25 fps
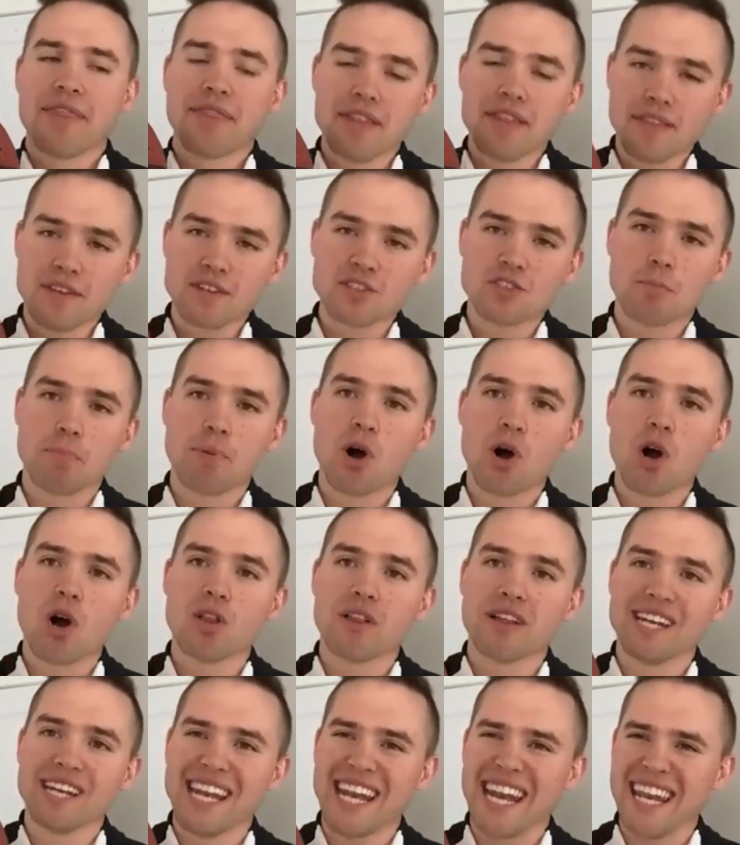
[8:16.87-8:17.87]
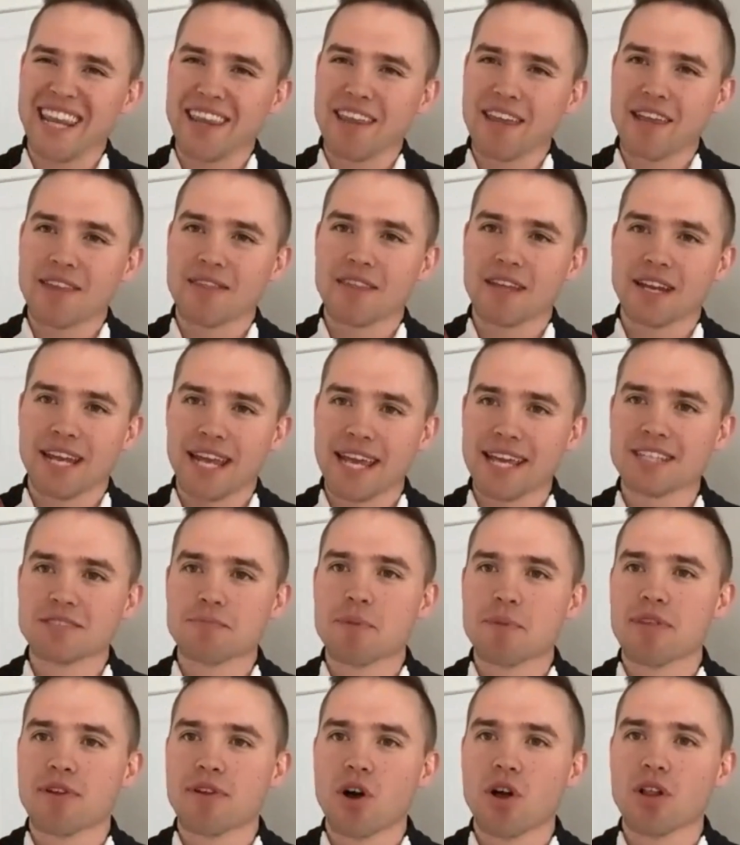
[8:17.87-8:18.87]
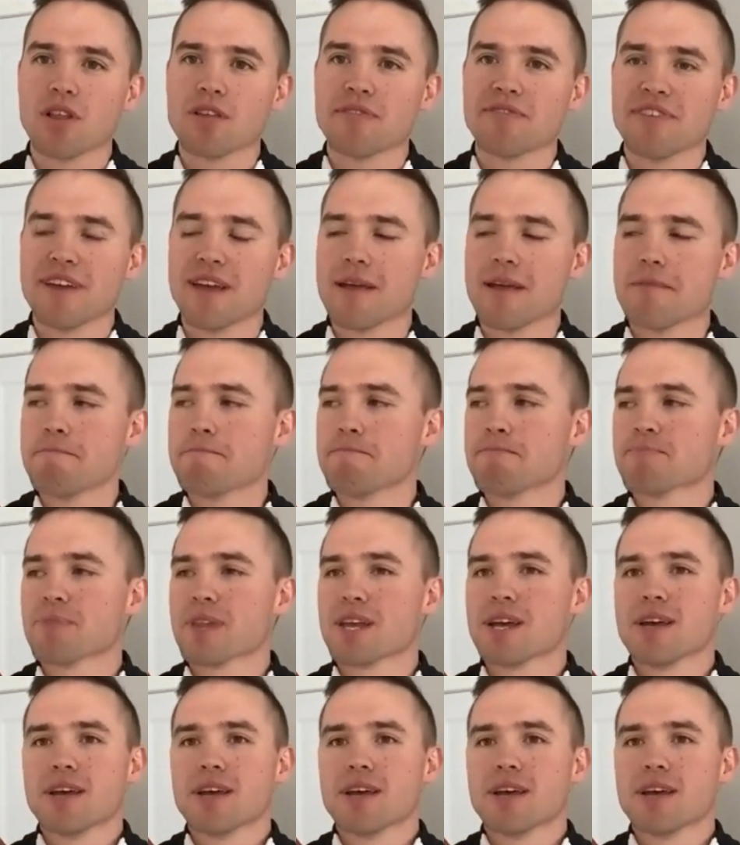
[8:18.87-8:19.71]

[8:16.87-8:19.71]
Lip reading: I think there's a ball in the Naismith Hall of Fame.